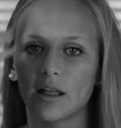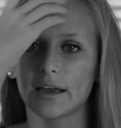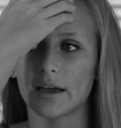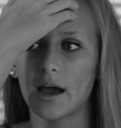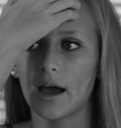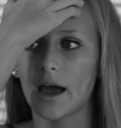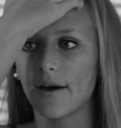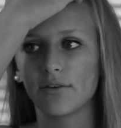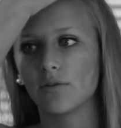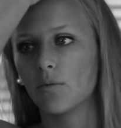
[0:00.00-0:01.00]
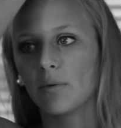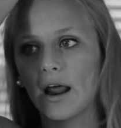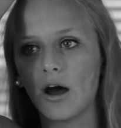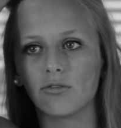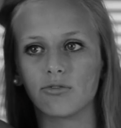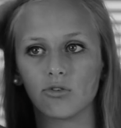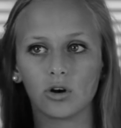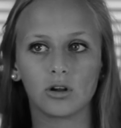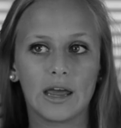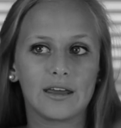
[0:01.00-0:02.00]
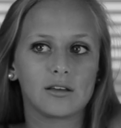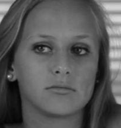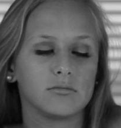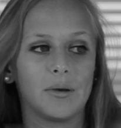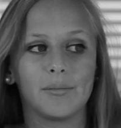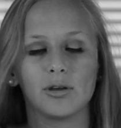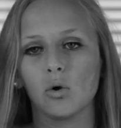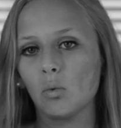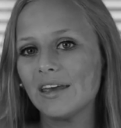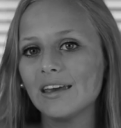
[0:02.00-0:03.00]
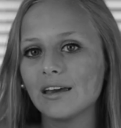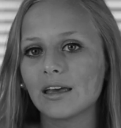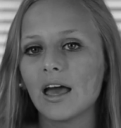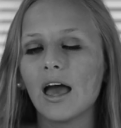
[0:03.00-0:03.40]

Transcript: Like, I haven't even been out for, like, maybe a week.